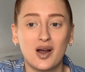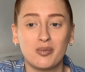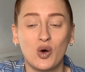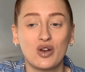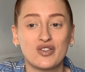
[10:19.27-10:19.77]

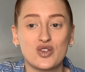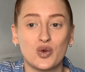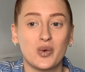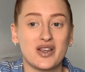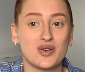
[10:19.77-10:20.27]
Oliver's
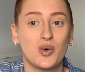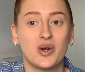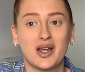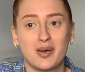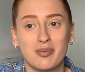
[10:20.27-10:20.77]
always
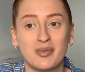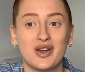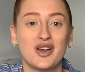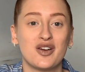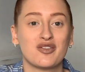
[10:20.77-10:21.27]
calling him
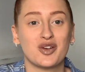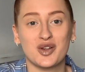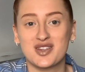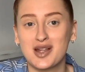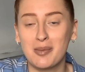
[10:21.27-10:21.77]
through the
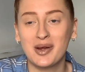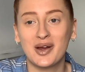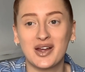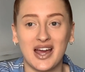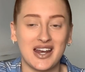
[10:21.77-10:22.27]

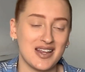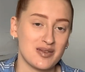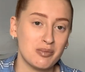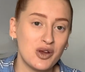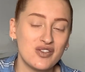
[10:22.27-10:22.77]
stomach and he's
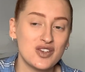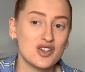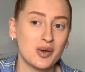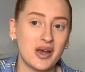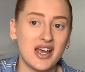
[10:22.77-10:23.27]
moving
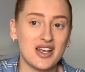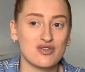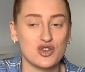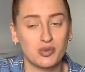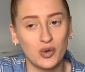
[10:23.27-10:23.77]
to it, he's
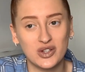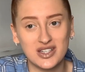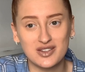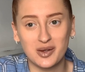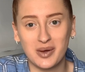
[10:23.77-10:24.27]
responding
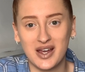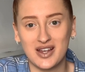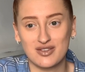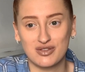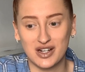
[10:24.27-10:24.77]
to it.
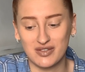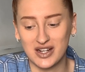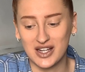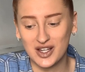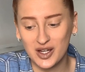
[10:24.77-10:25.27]
It's really, really
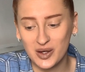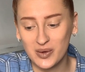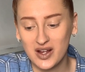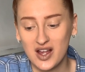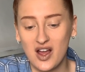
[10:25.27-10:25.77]
cute.
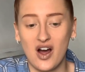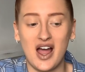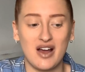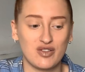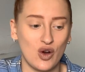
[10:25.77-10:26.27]
I
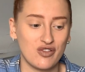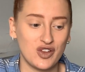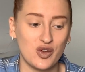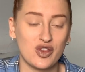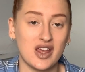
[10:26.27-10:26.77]
have got a few
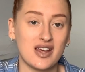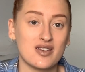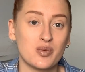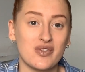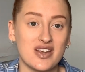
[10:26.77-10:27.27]
things
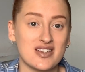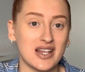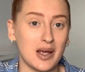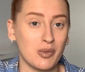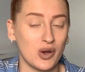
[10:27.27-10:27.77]
with his
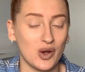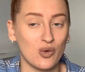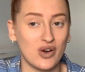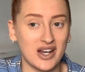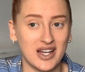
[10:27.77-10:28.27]
name on it
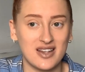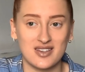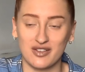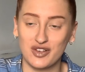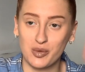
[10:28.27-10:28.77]
already, so a
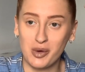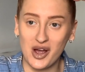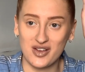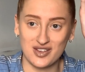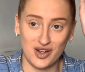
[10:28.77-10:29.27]
few
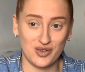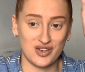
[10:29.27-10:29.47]
personal